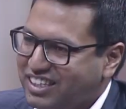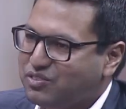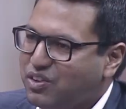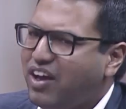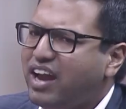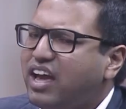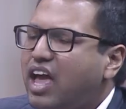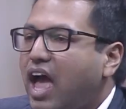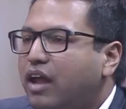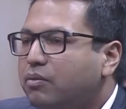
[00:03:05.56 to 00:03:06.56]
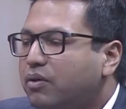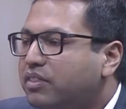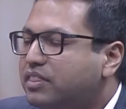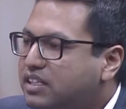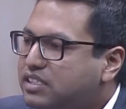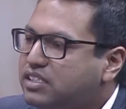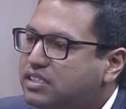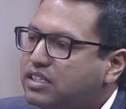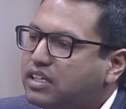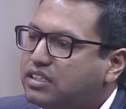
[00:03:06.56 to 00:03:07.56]
Yes, we've had, and this
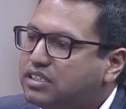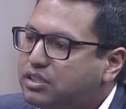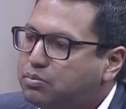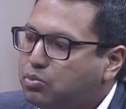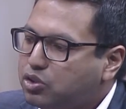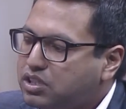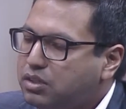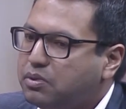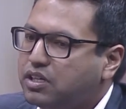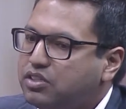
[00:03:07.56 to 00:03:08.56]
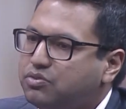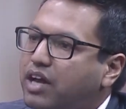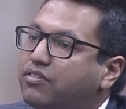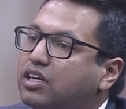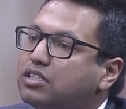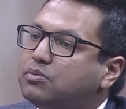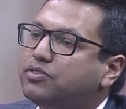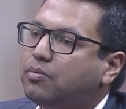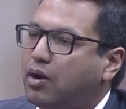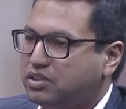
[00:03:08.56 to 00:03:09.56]
is mostly because we have customers
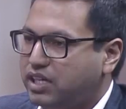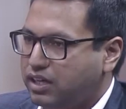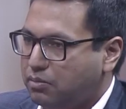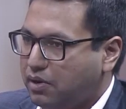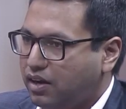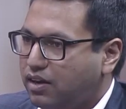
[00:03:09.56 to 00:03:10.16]
from outside Nepal.